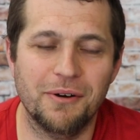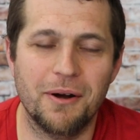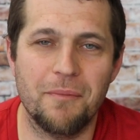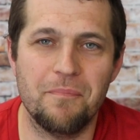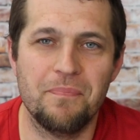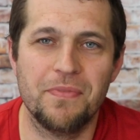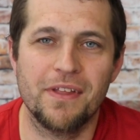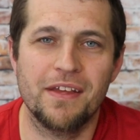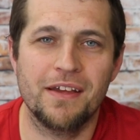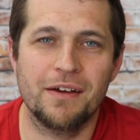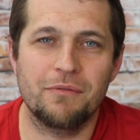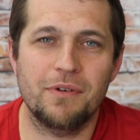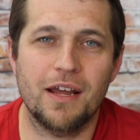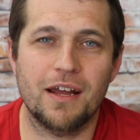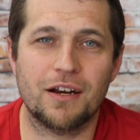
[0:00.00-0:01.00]
Um,
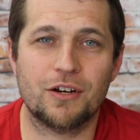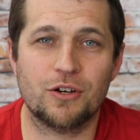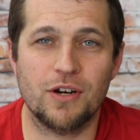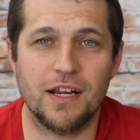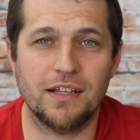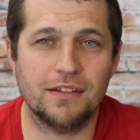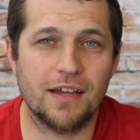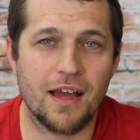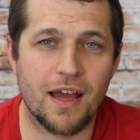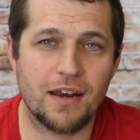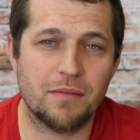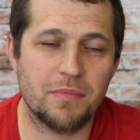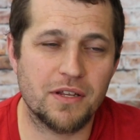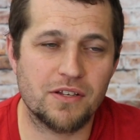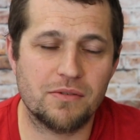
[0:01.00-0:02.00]
we had a crate that had
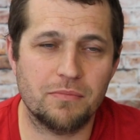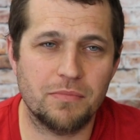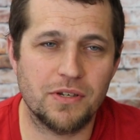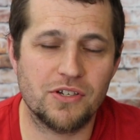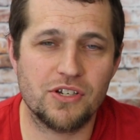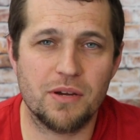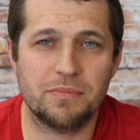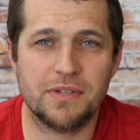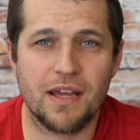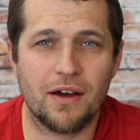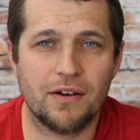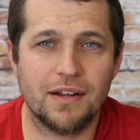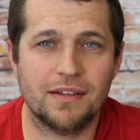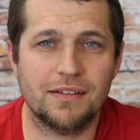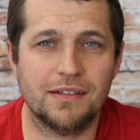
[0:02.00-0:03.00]
to be be shipped
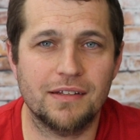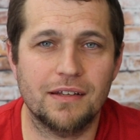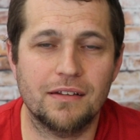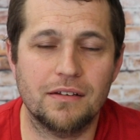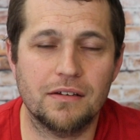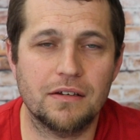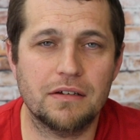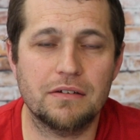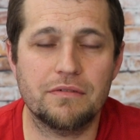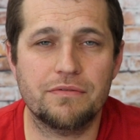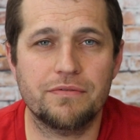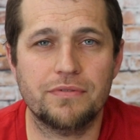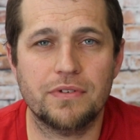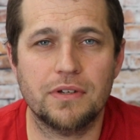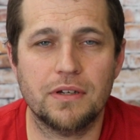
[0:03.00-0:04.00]
out at the end
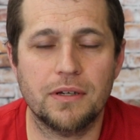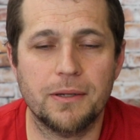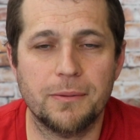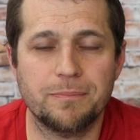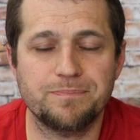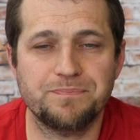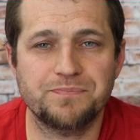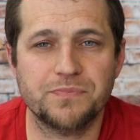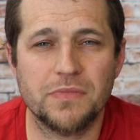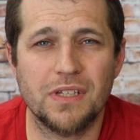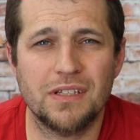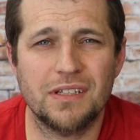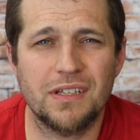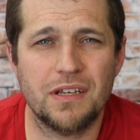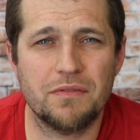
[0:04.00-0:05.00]
of um,
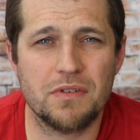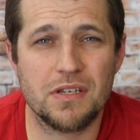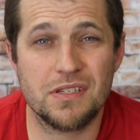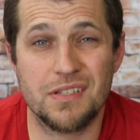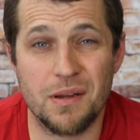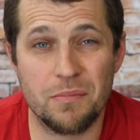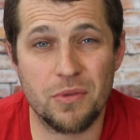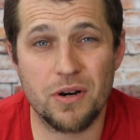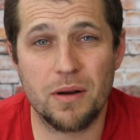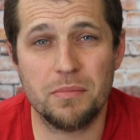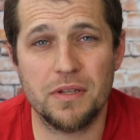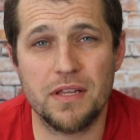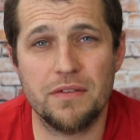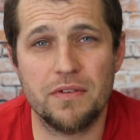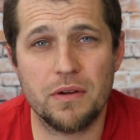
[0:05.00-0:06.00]
at the end of December, I
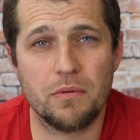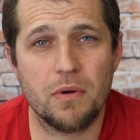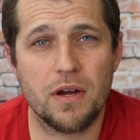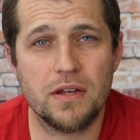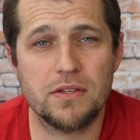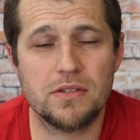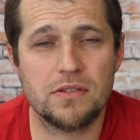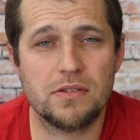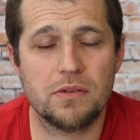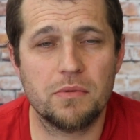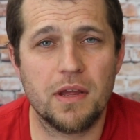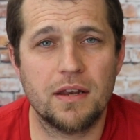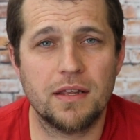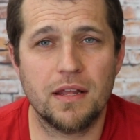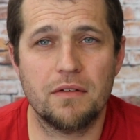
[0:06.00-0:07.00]
believe it was. So
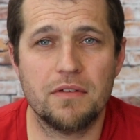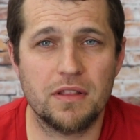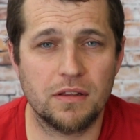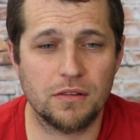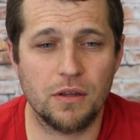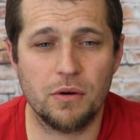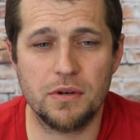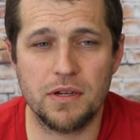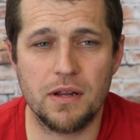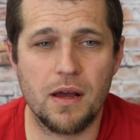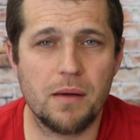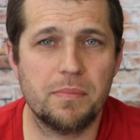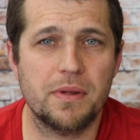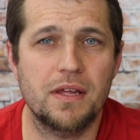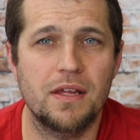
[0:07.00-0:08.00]
we had to get everything loaded
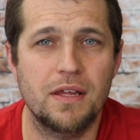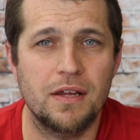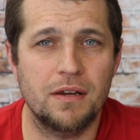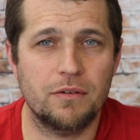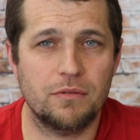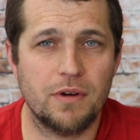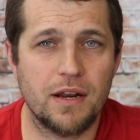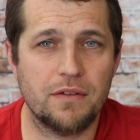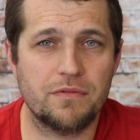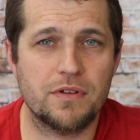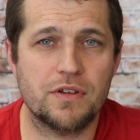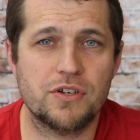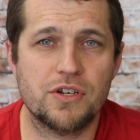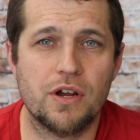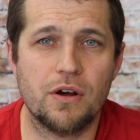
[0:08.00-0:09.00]
up, ready for
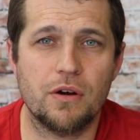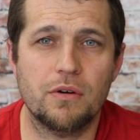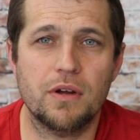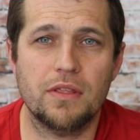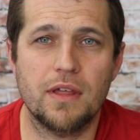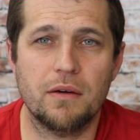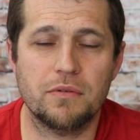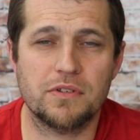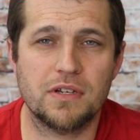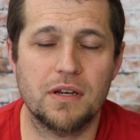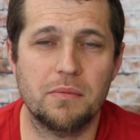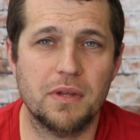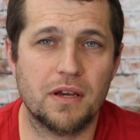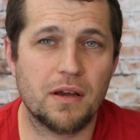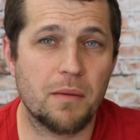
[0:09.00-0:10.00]
the show that was going
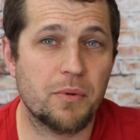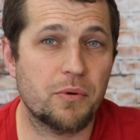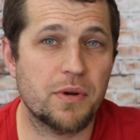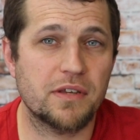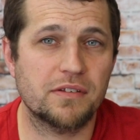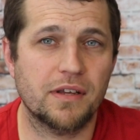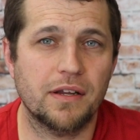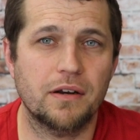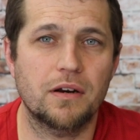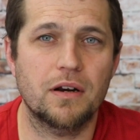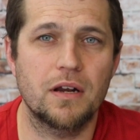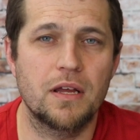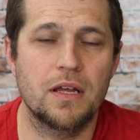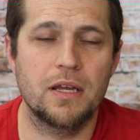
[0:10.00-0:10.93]
to be a couple weeks later.